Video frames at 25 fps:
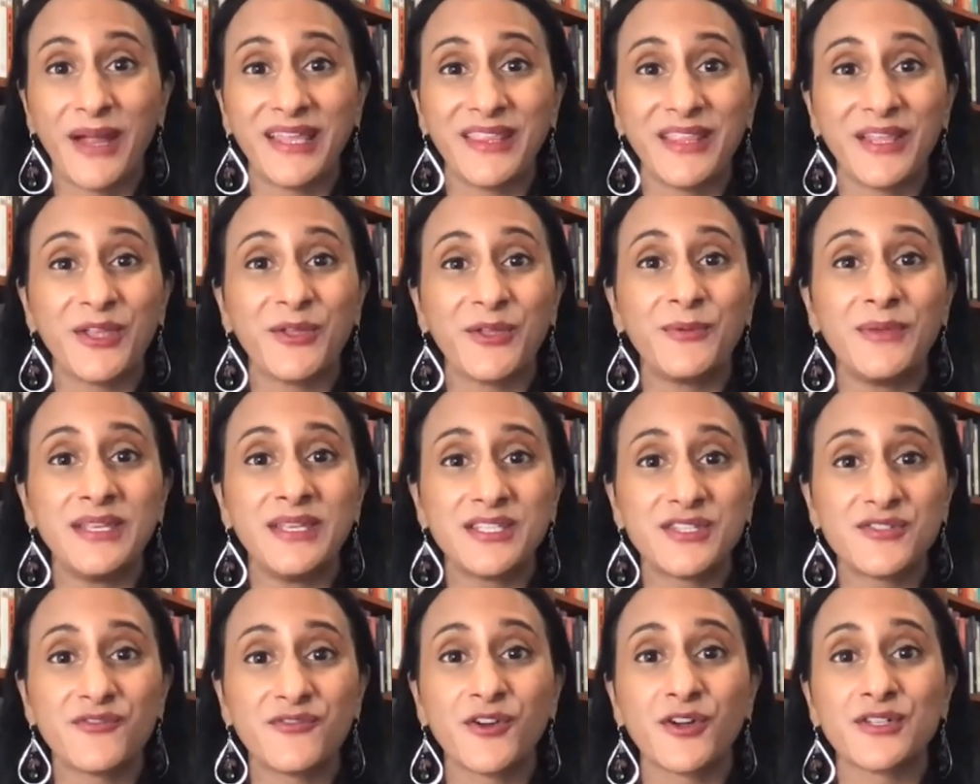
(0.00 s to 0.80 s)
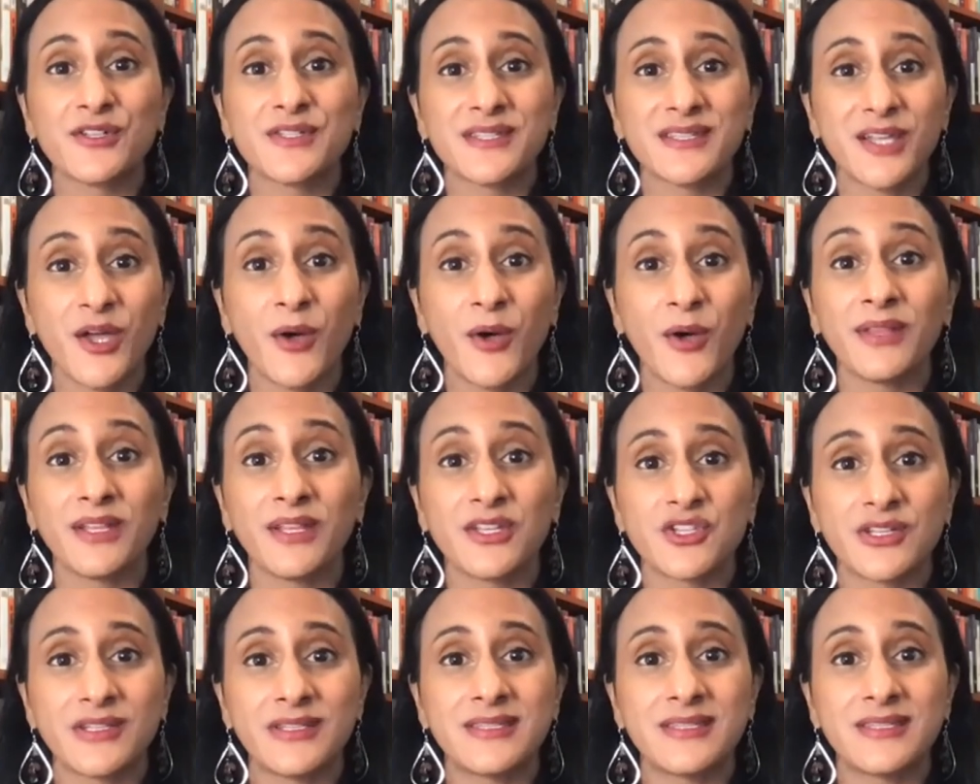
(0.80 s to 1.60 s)
Like you need diverse
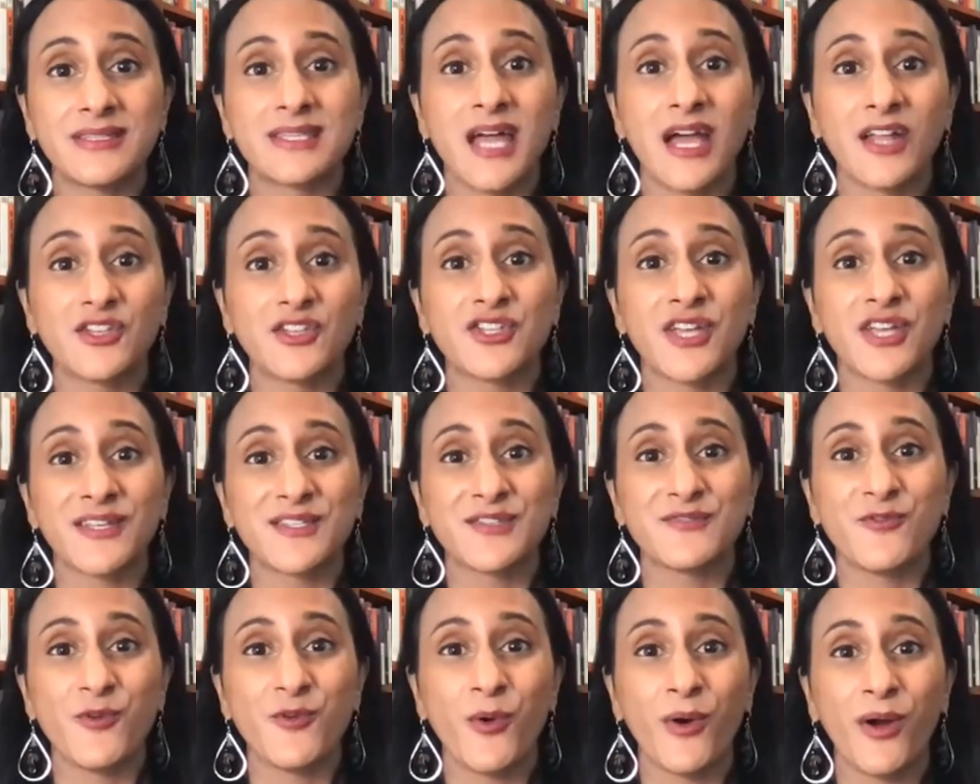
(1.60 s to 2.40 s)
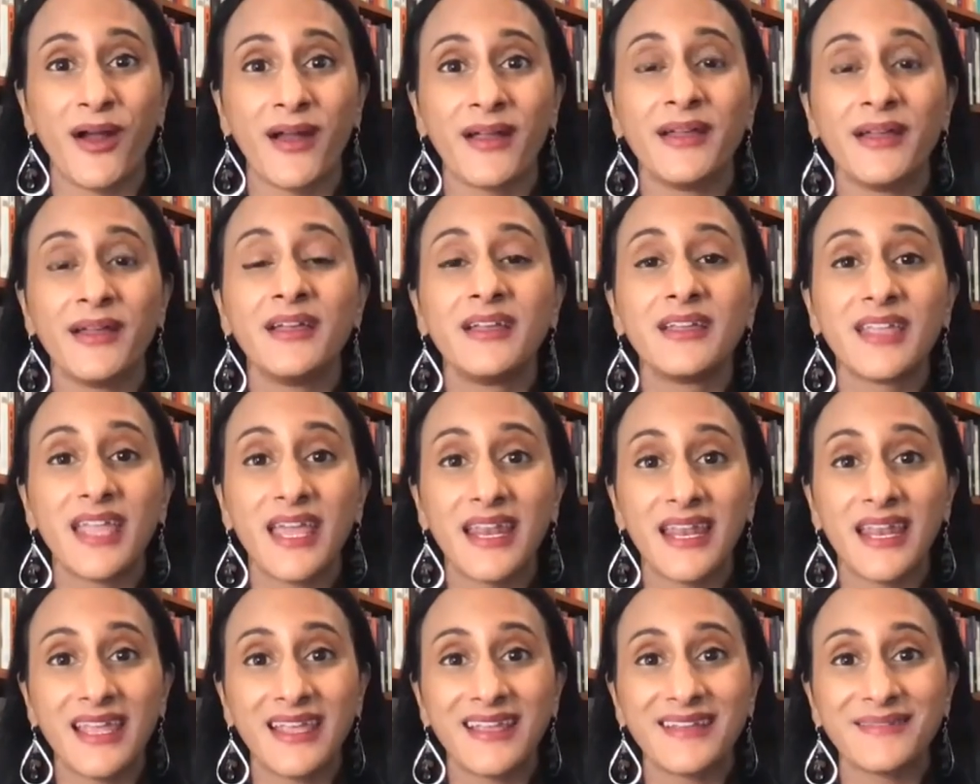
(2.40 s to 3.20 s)
coalitions, not just for
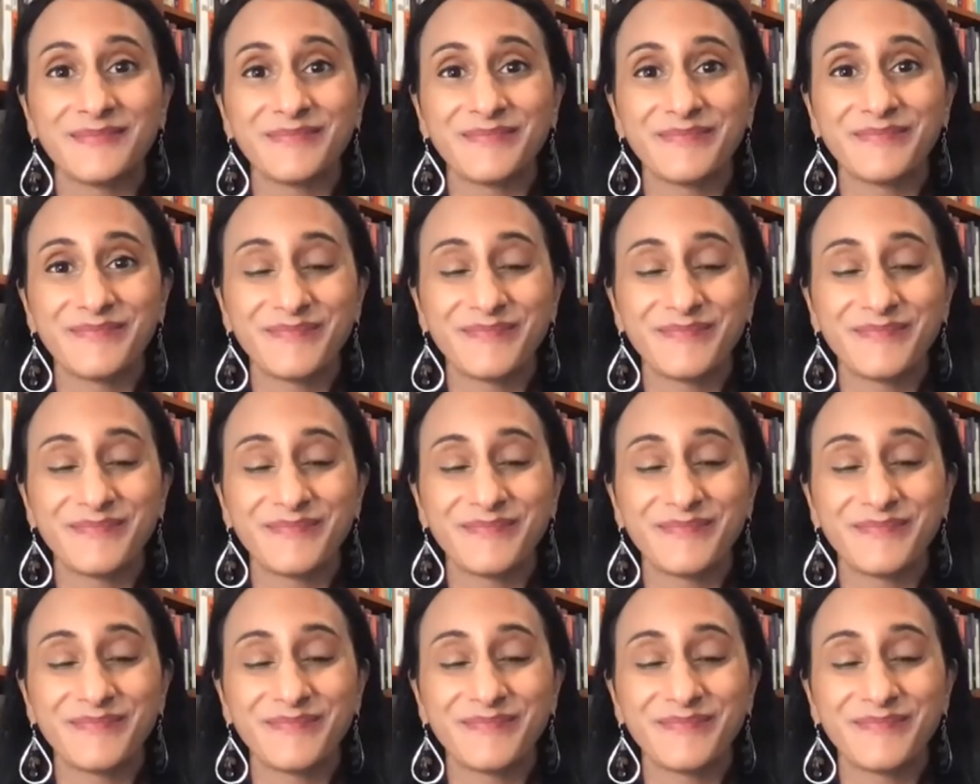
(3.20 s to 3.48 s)
getting